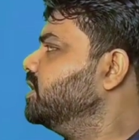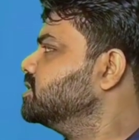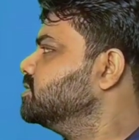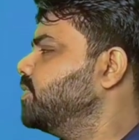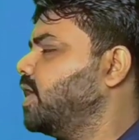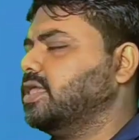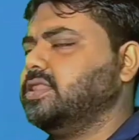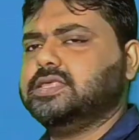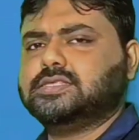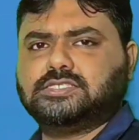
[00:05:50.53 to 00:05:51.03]

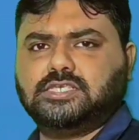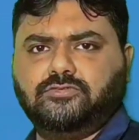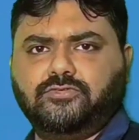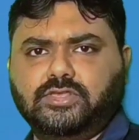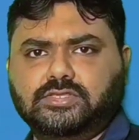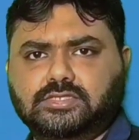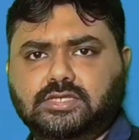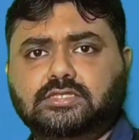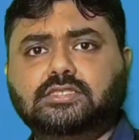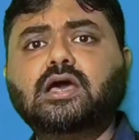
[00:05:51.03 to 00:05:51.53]
5x
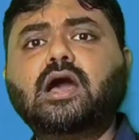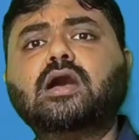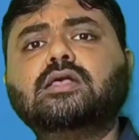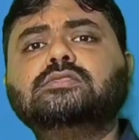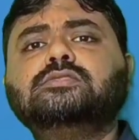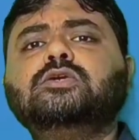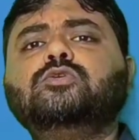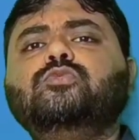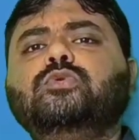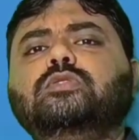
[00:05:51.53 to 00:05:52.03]
minus
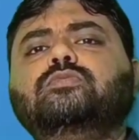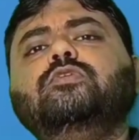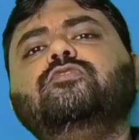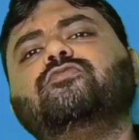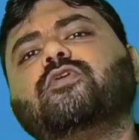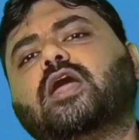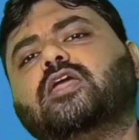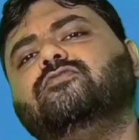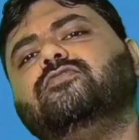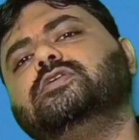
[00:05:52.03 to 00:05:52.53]
7z, the
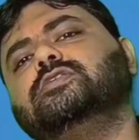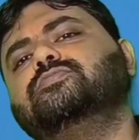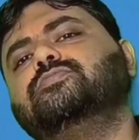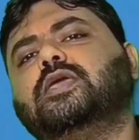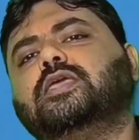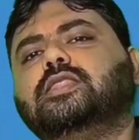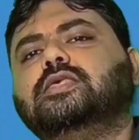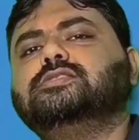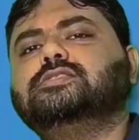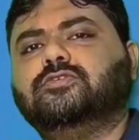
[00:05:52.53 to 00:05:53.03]
answer will be
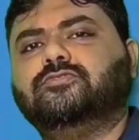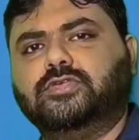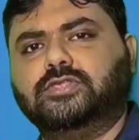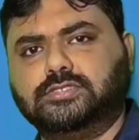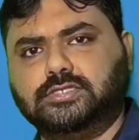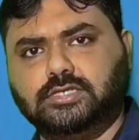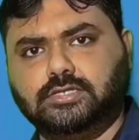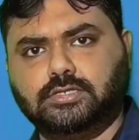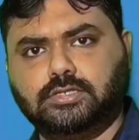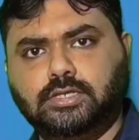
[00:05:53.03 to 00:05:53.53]
5x
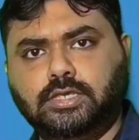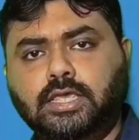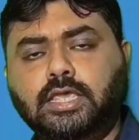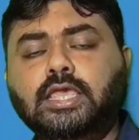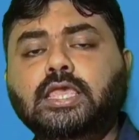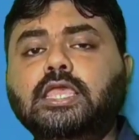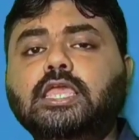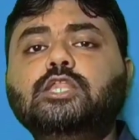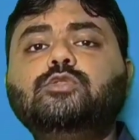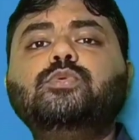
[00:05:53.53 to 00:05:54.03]
minus
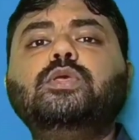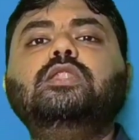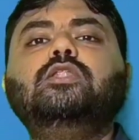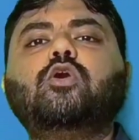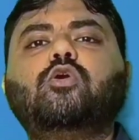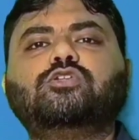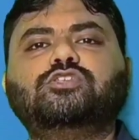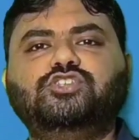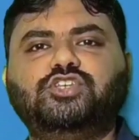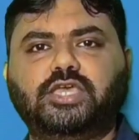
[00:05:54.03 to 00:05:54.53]
7z.
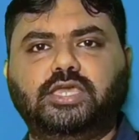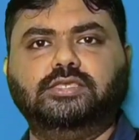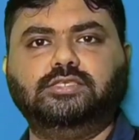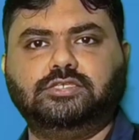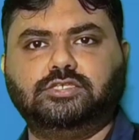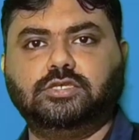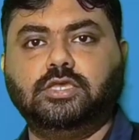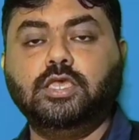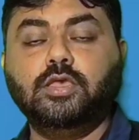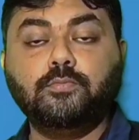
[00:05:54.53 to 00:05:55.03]
It will
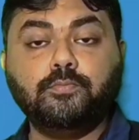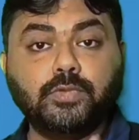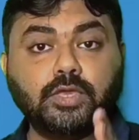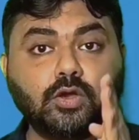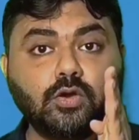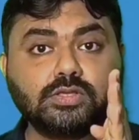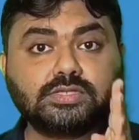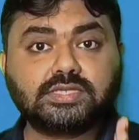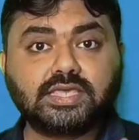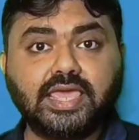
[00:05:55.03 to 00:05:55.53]
not
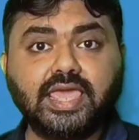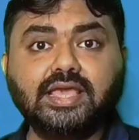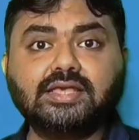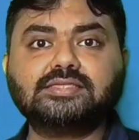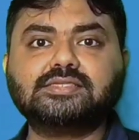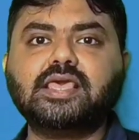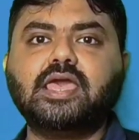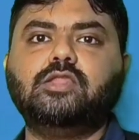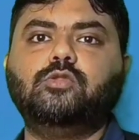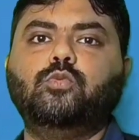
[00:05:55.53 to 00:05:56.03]
change
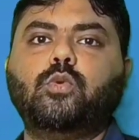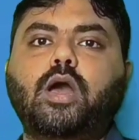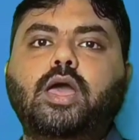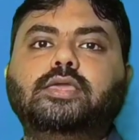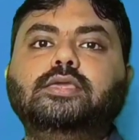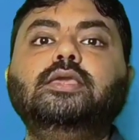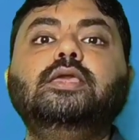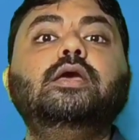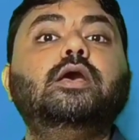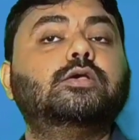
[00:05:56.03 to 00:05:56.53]
because x
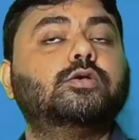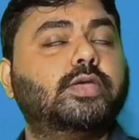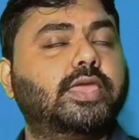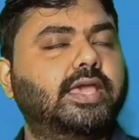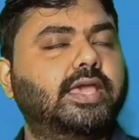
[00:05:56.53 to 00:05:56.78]
and